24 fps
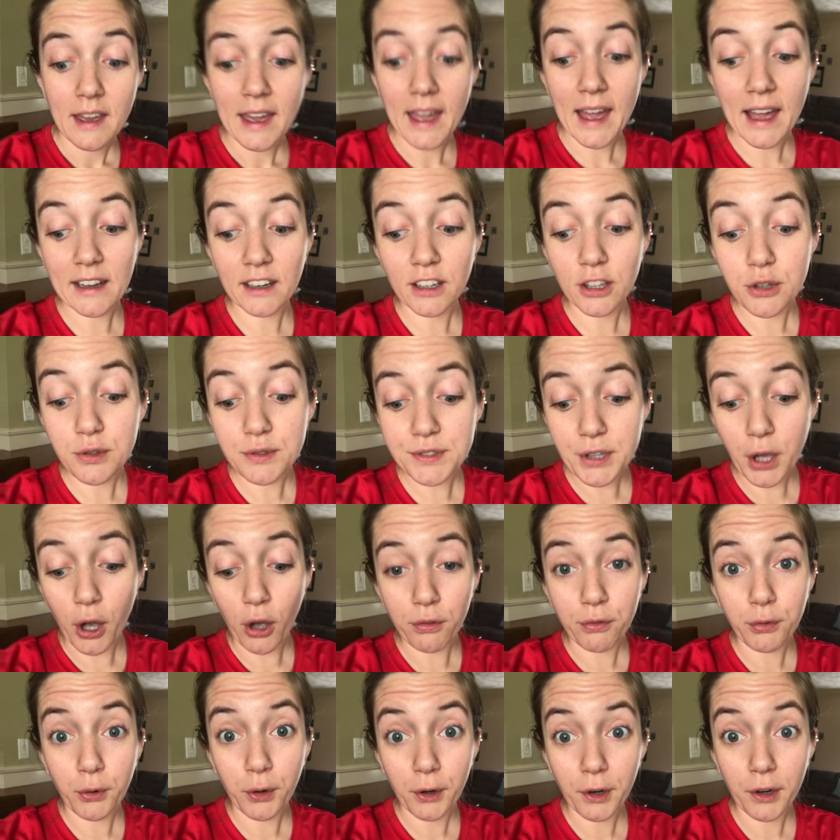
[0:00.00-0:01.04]
and use all
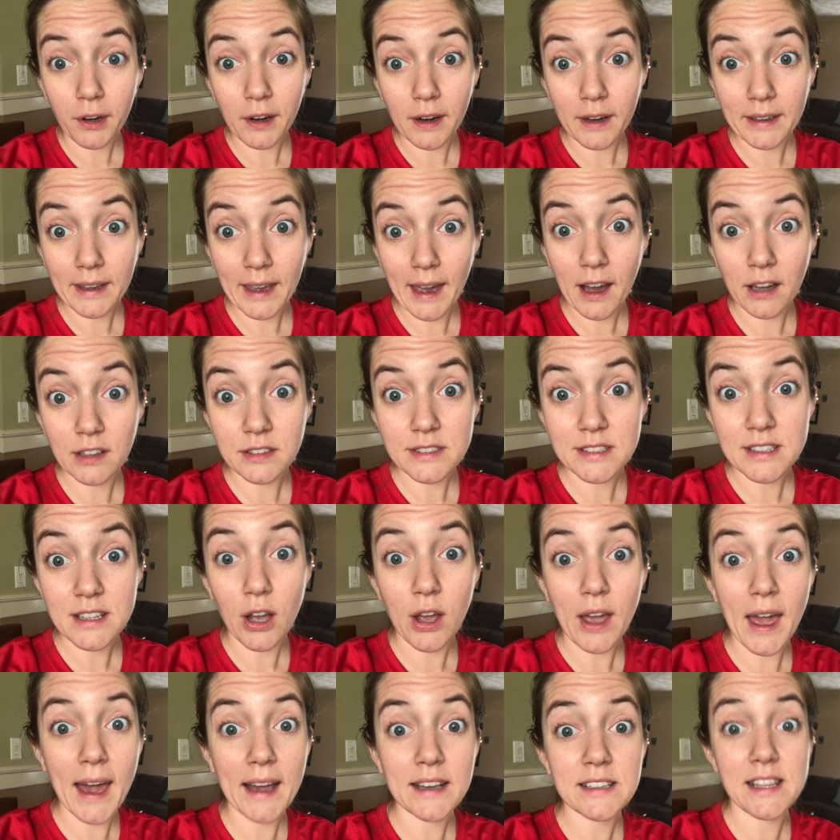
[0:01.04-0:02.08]
4 counts
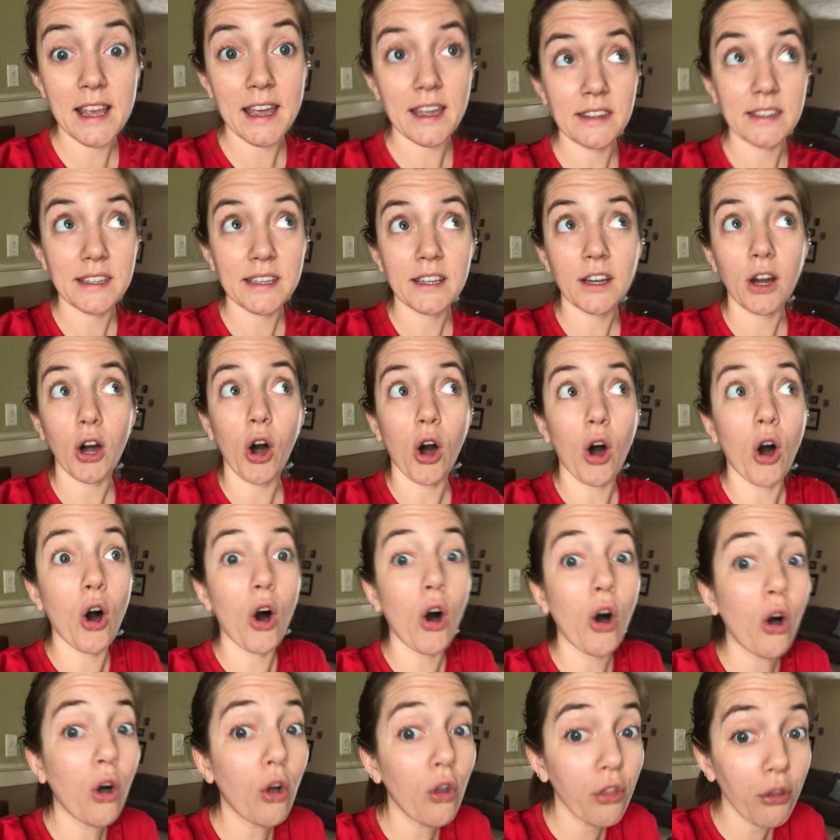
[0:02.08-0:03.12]
exhaling
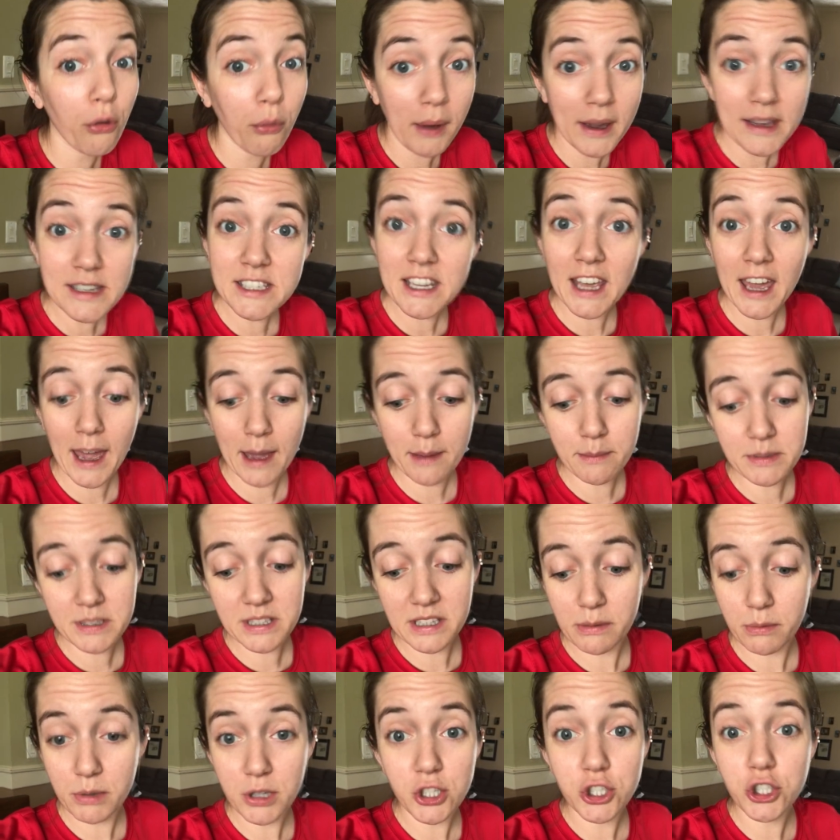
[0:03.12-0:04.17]
all the way to
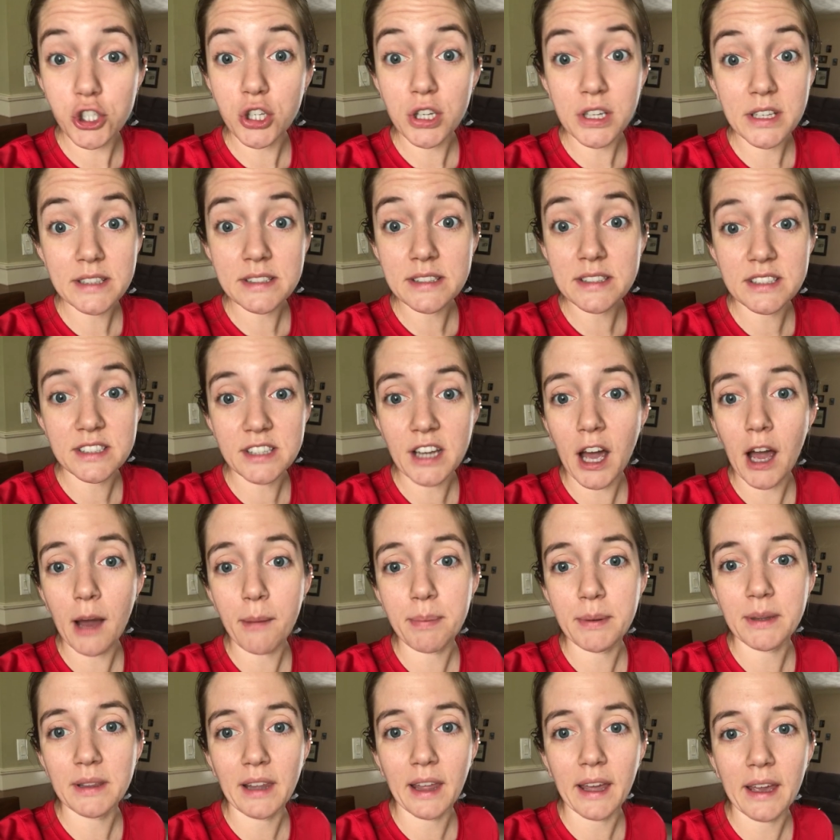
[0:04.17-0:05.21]
empty. We shouldn't
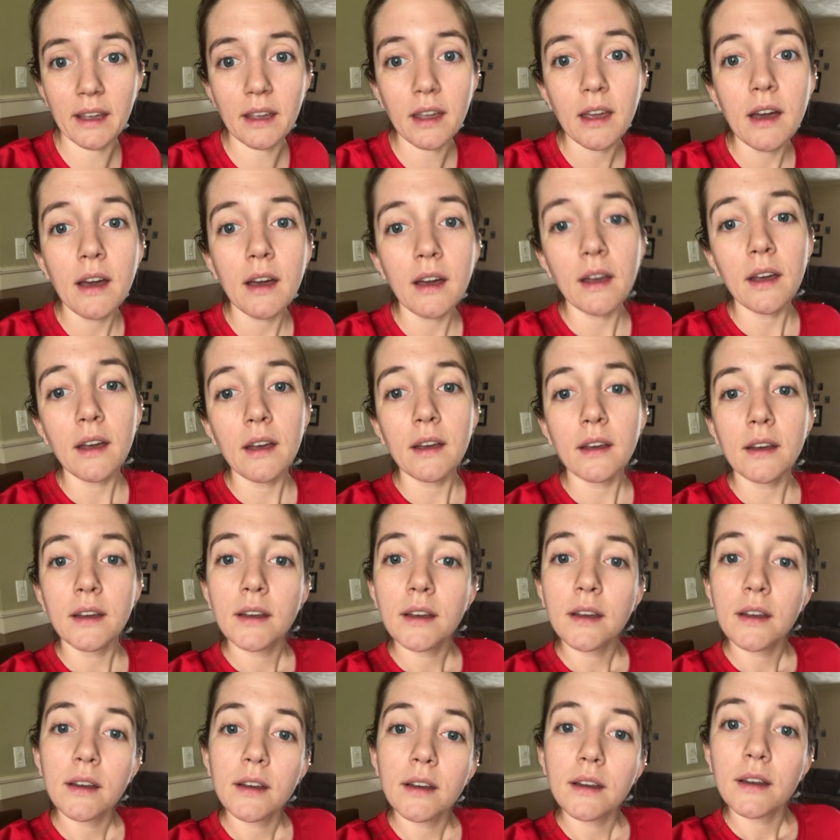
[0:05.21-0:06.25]
stop and like
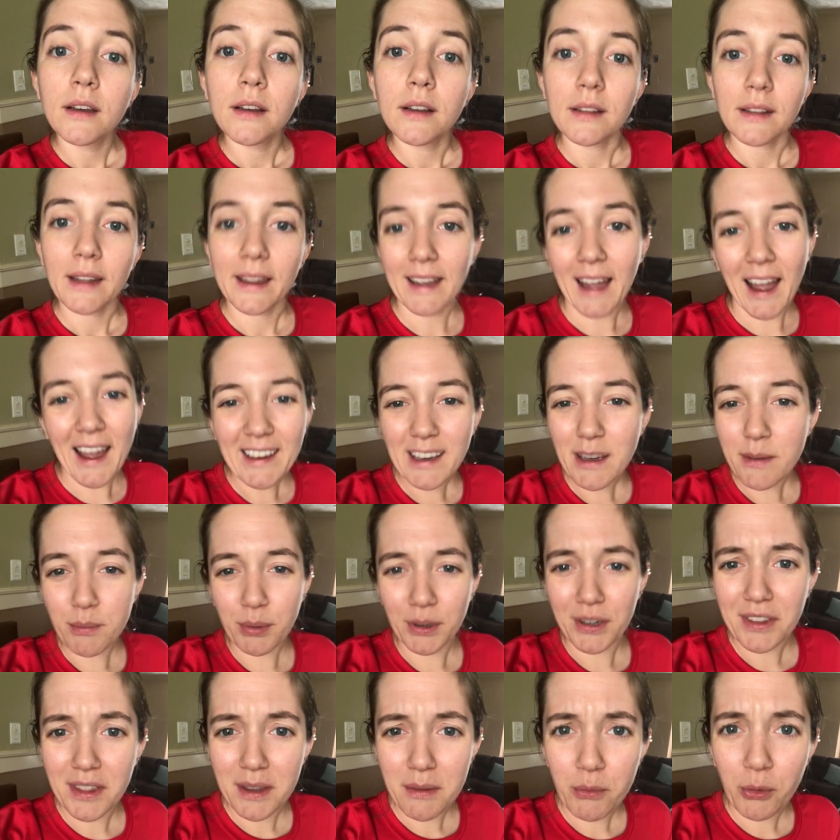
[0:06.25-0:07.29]
I can
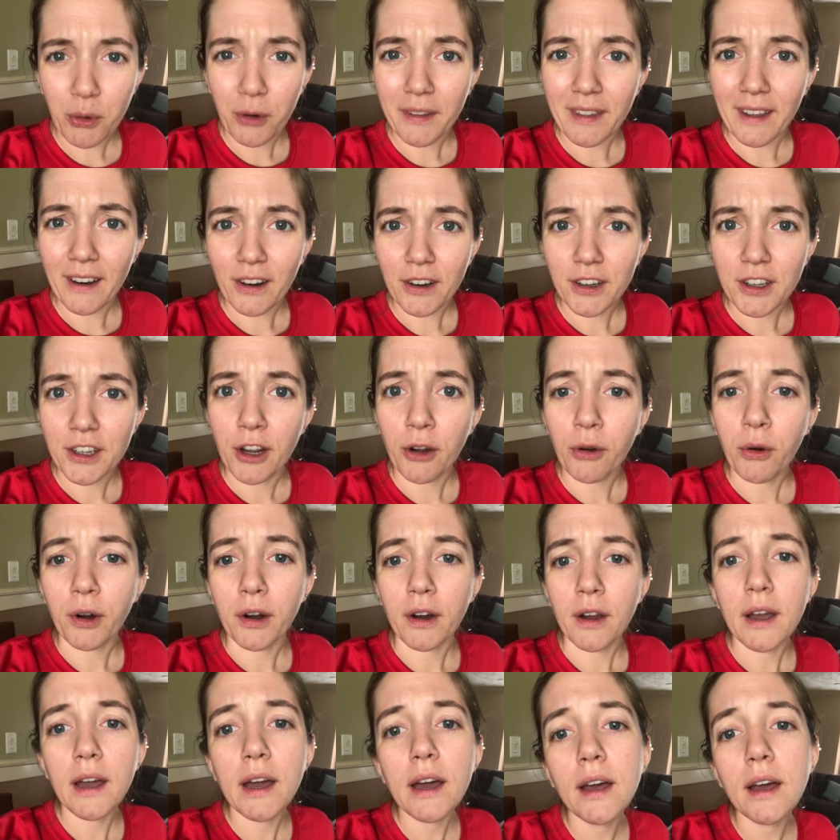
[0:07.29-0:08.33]
breathe in more there, or